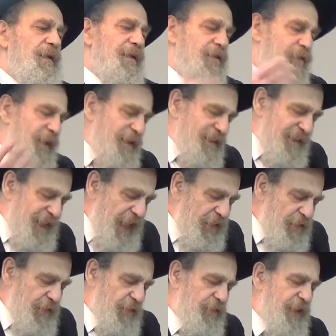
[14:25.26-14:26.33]

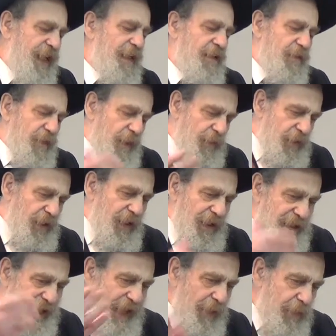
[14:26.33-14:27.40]
translation of that, the Rebbe
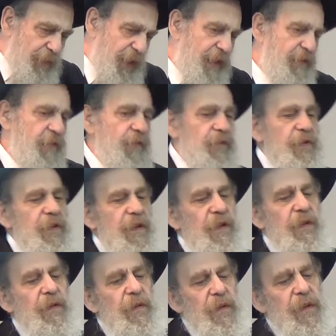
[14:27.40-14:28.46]
elaborates over there.
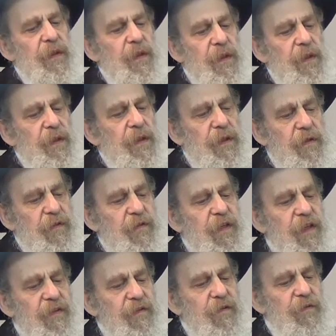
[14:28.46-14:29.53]
It
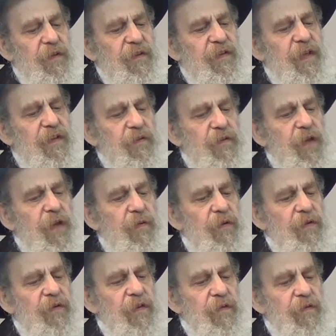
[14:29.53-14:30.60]
says that when it says Torah
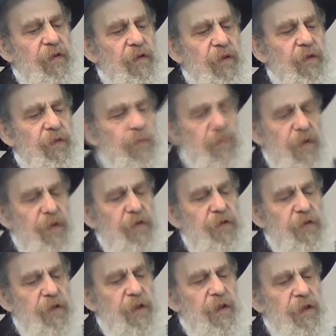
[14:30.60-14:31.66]
Tziva Lonu Moshe,
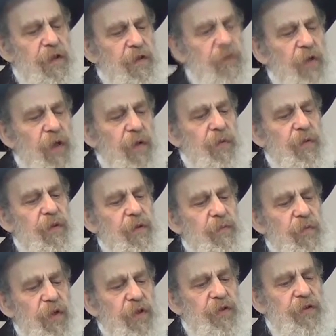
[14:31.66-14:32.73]
the Torah
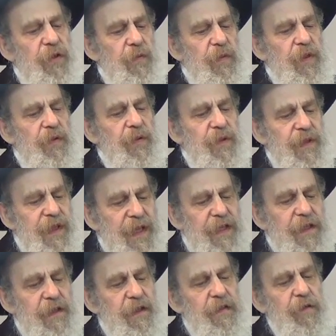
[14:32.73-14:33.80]
Moshe Rabbeinu
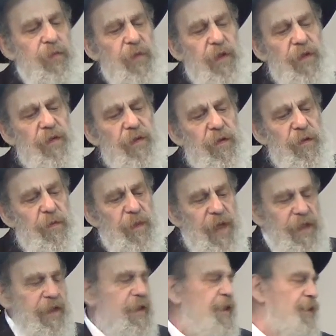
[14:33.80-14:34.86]
connected us with,
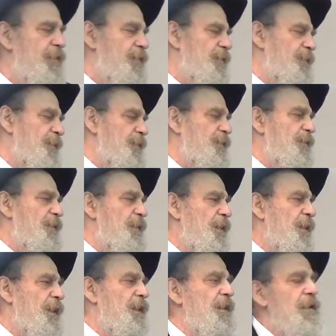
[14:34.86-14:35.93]
commanded us
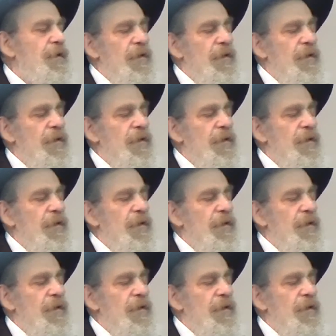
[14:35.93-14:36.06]
on.